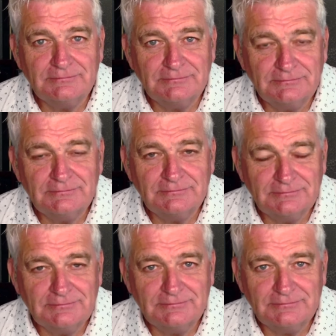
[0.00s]

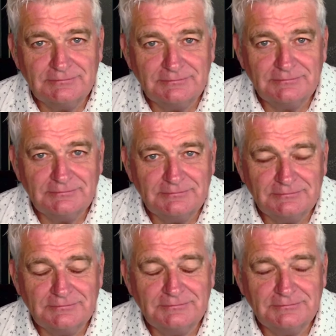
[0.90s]

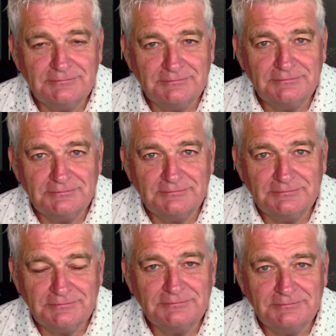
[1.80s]

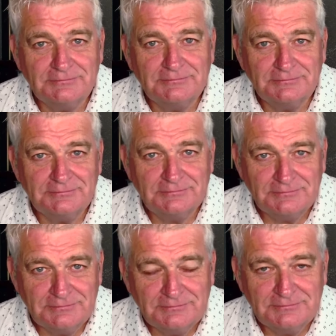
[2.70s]

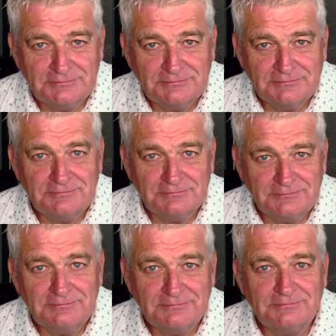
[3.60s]

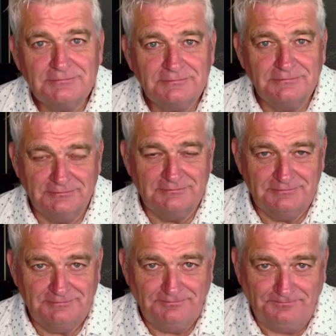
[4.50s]

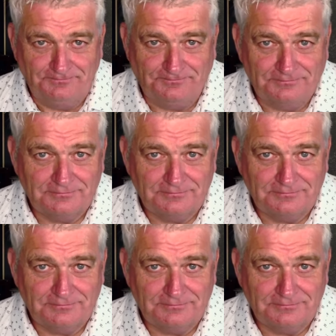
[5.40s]
This person isn't speaking.